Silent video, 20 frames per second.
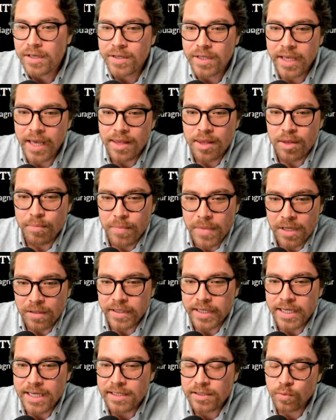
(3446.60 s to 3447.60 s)
Okay, the
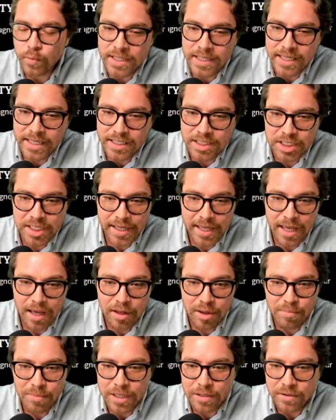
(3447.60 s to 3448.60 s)
Middle East. We did check out
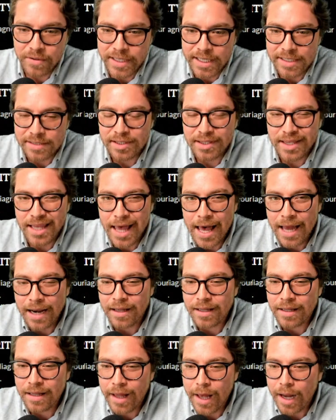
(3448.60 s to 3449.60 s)
the Middle East. Not
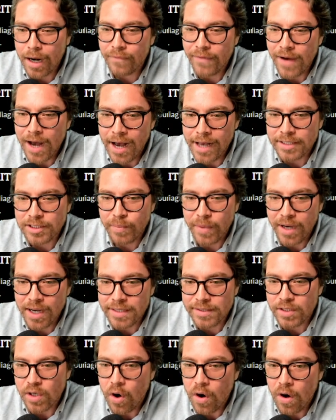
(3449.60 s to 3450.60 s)
a lot of
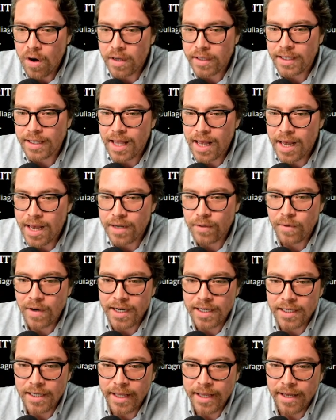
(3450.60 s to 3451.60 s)
hotspots online
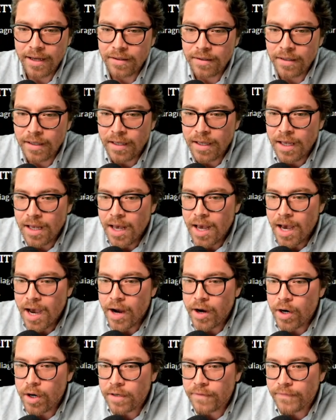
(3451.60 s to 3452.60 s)
right now. I
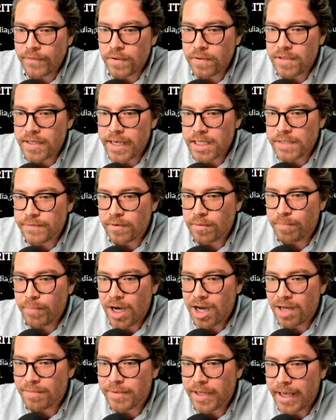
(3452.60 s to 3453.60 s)
heard a few days for
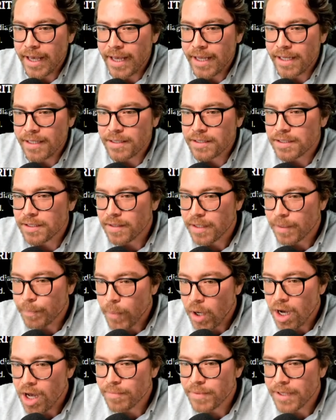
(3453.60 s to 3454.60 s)
Bobcat.
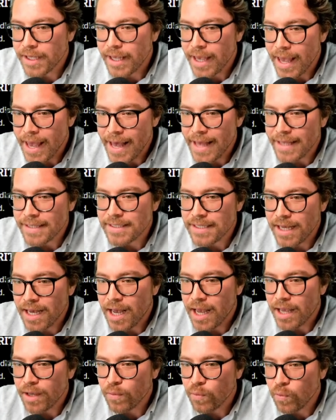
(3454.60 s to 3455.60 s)
Bobcat,
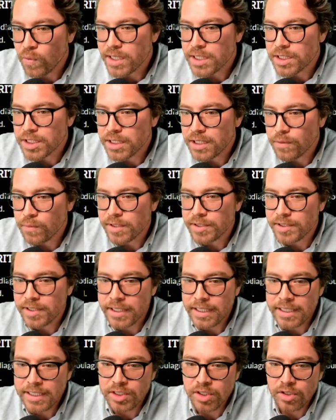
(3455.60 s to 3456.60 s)
I wish it was
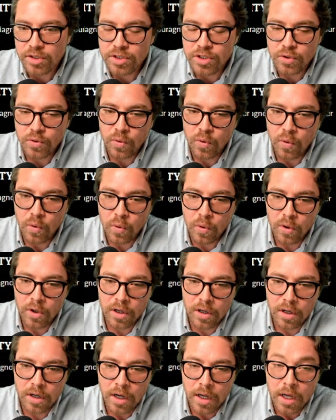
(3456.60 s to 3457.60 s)
easier to
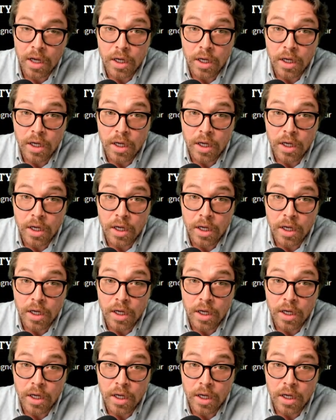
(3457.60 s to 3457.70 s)
order.